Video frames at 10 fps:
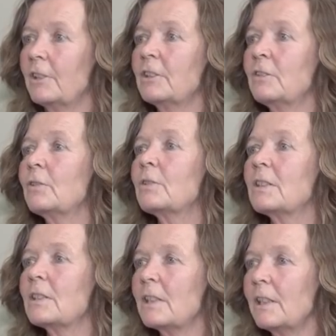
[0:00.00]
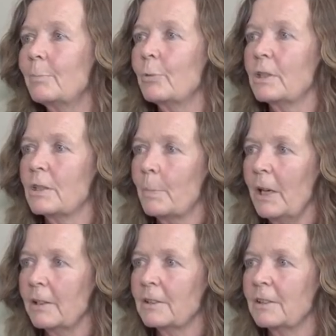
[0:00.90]
just feel this deep
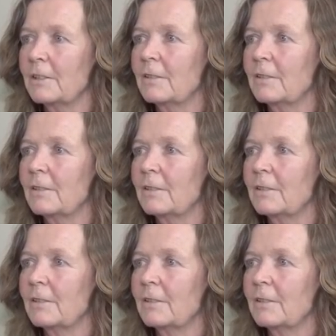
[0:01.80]
respect